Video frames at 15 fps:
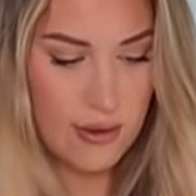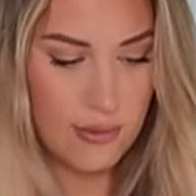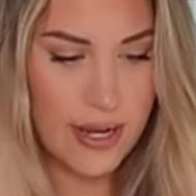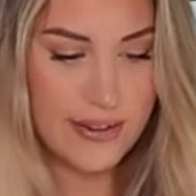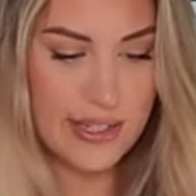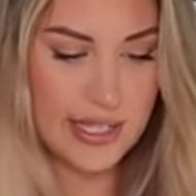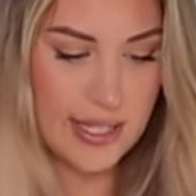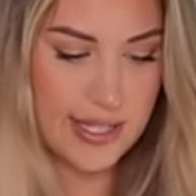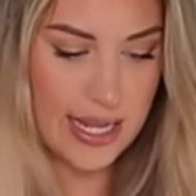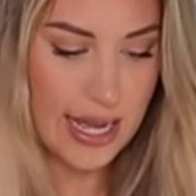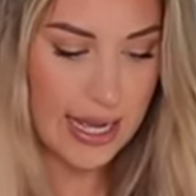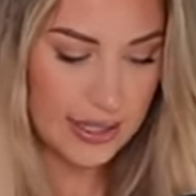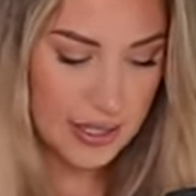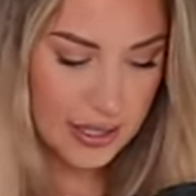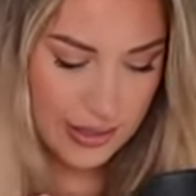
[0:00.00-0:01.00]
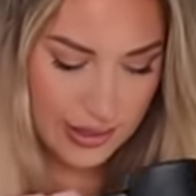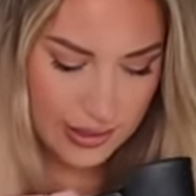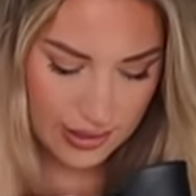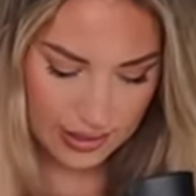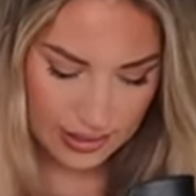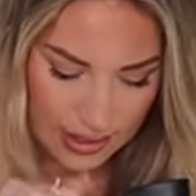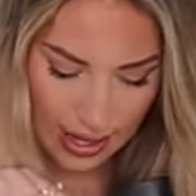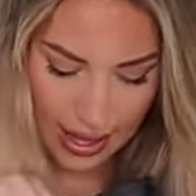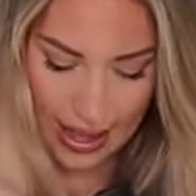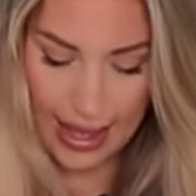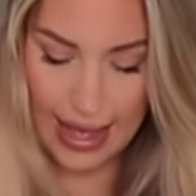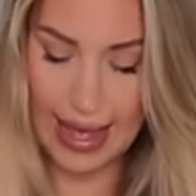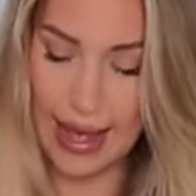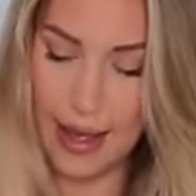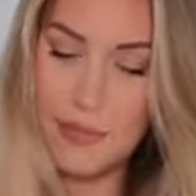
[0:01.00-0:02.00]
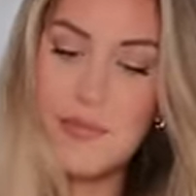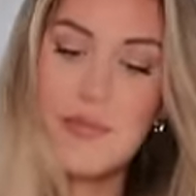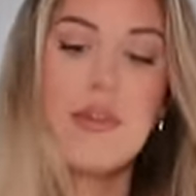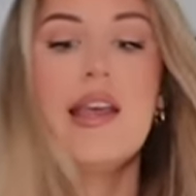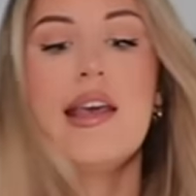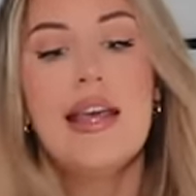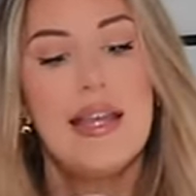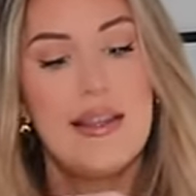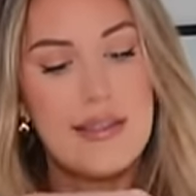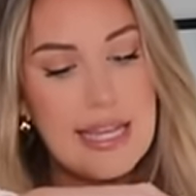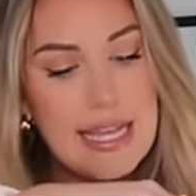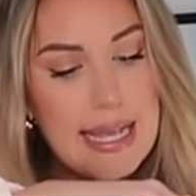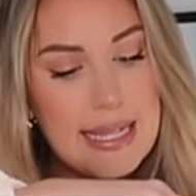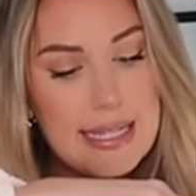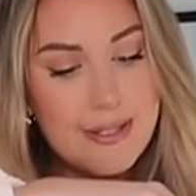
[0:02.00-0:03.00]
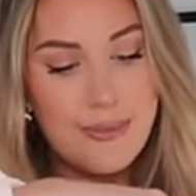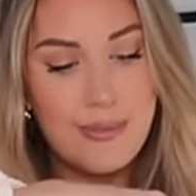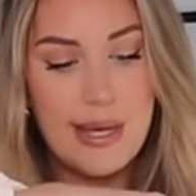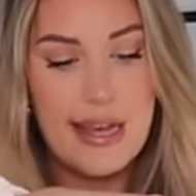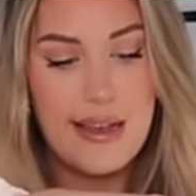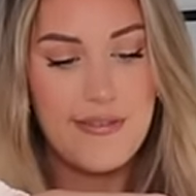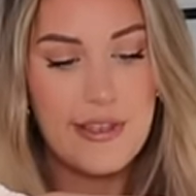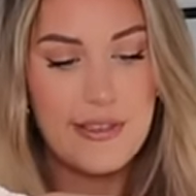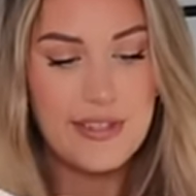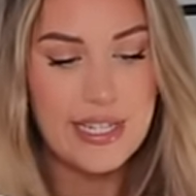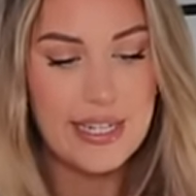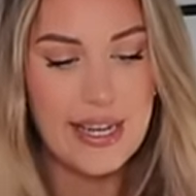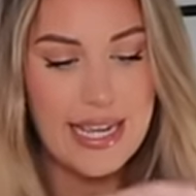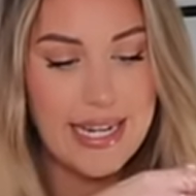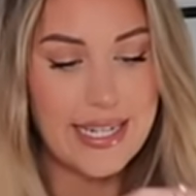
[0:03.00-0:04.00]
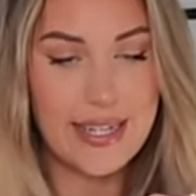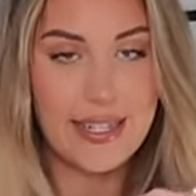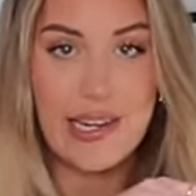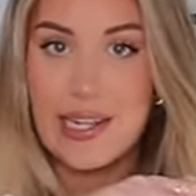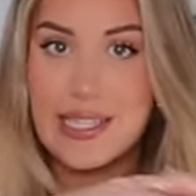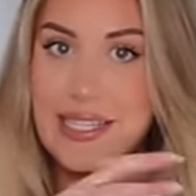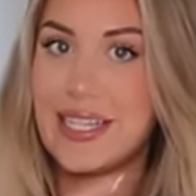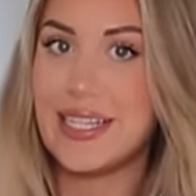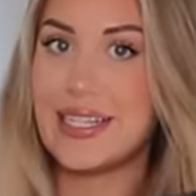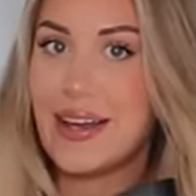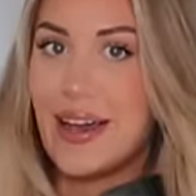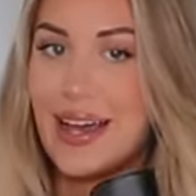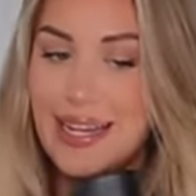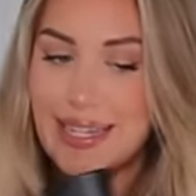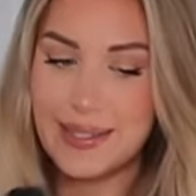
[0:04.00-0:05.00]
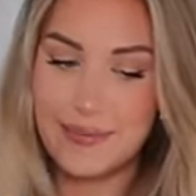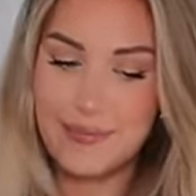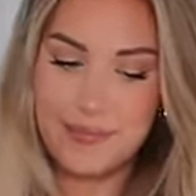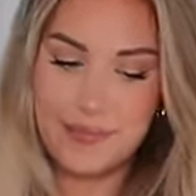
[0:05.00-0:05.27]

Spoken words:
Where is the tag? Aha. These were $59.99.